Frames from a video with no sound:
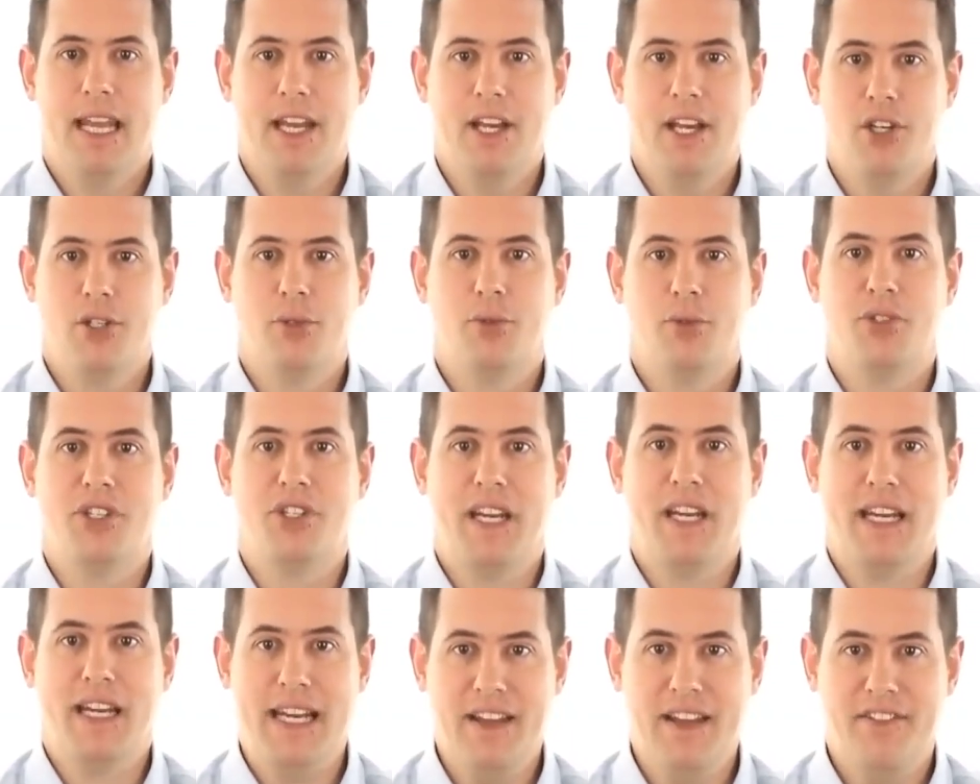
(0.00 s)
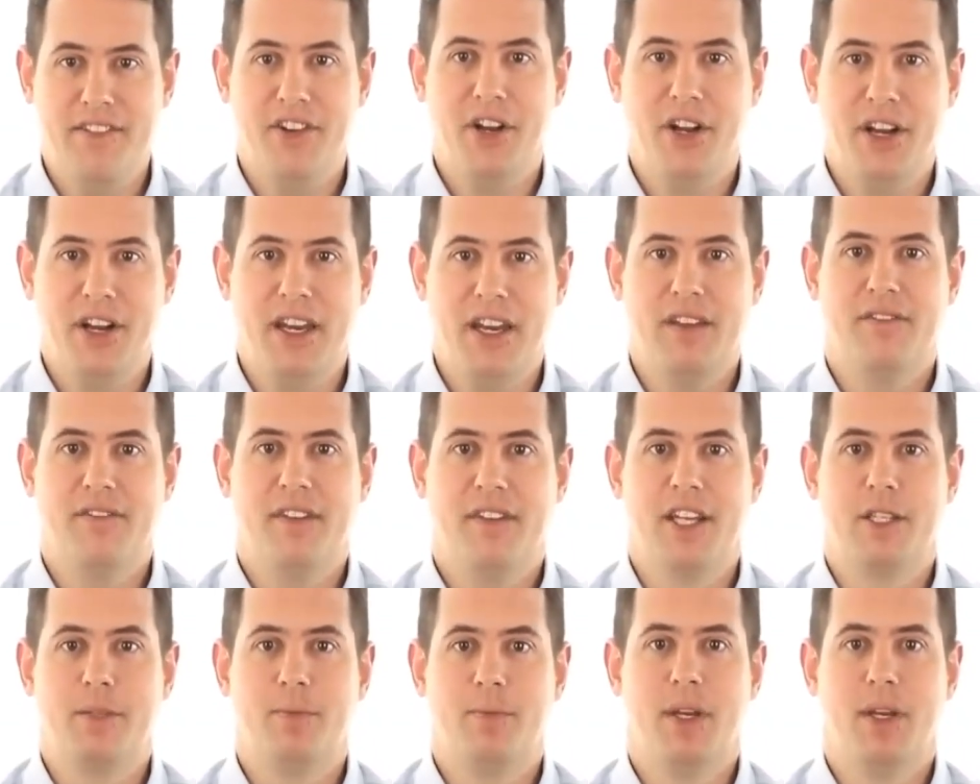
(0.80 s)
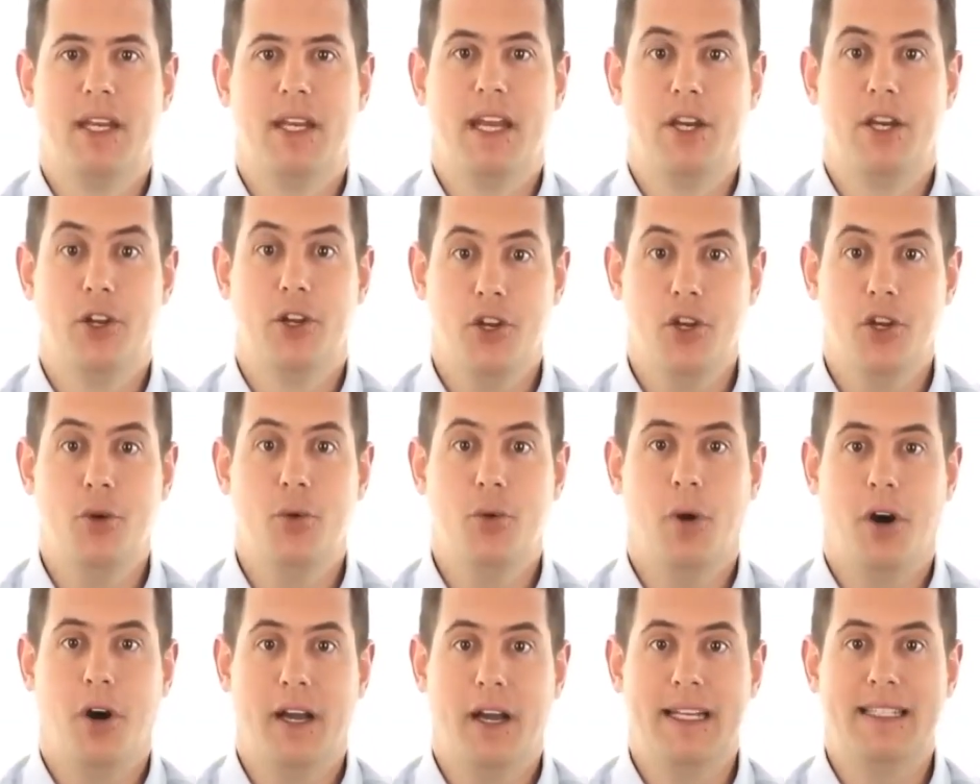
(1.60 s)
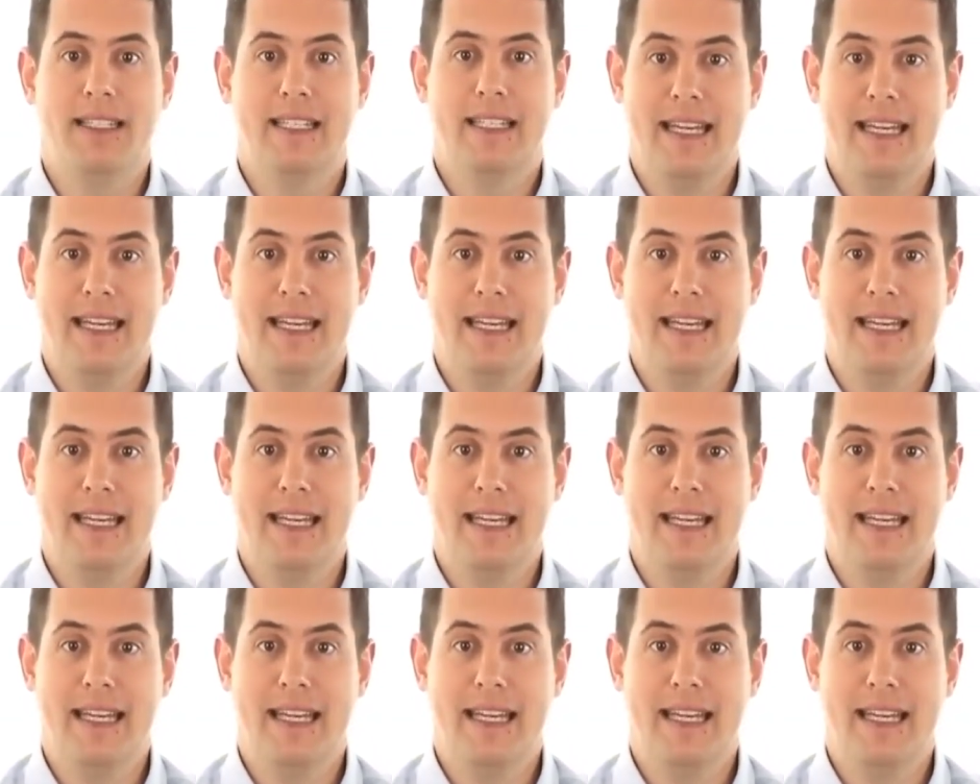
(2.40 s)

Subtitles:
a potential significant investment in a new.